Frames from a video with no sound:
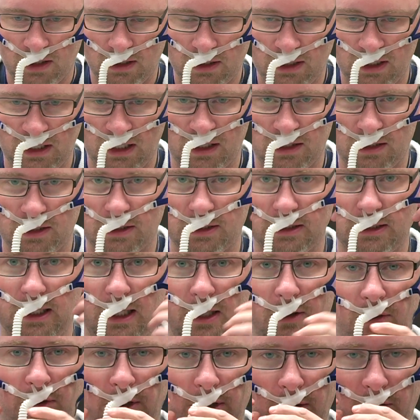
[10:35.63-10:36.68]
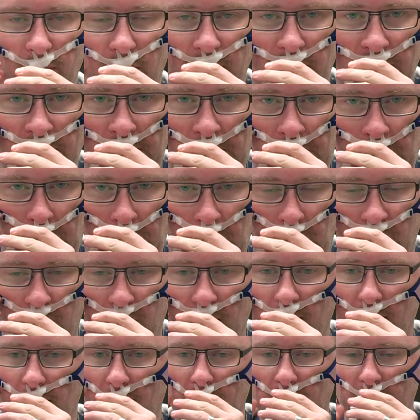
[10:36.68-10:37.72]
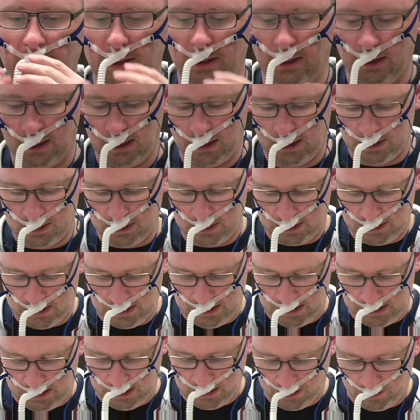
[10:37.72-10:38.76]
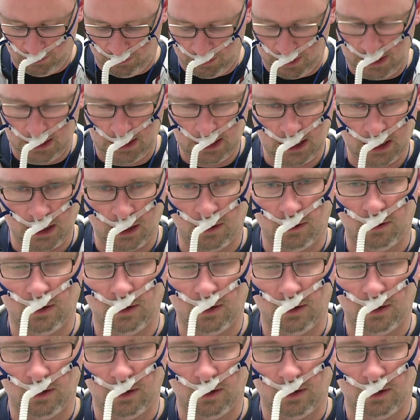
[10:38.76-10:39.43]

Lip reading: to get to stay where you want it. Now you can kind of see right now